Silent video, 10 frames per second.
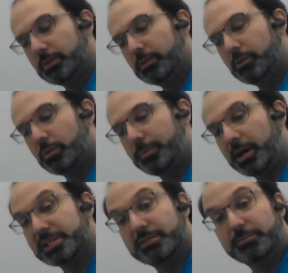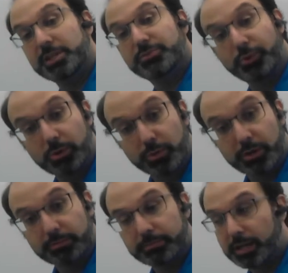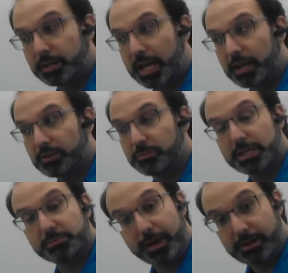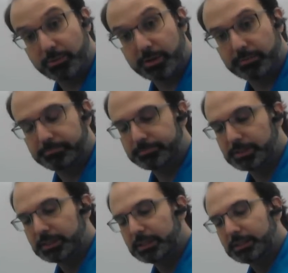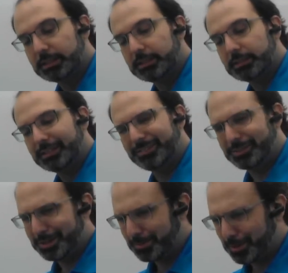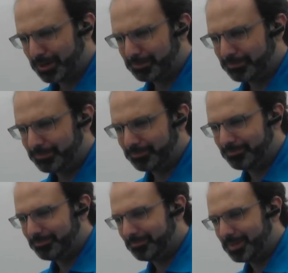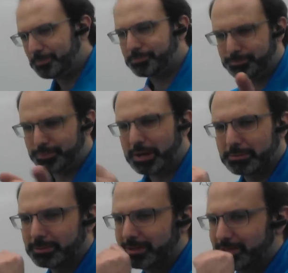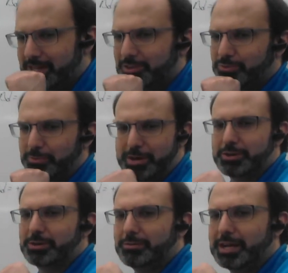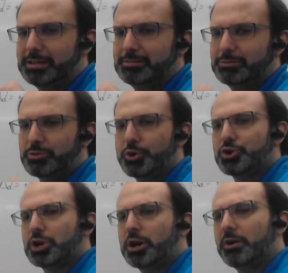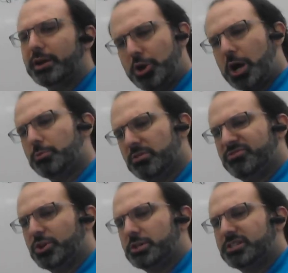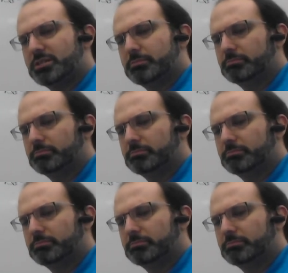Or positive means forward, and negative means backward. And if you think about it, that probably sounds familiar, right? Throw your car in reverse.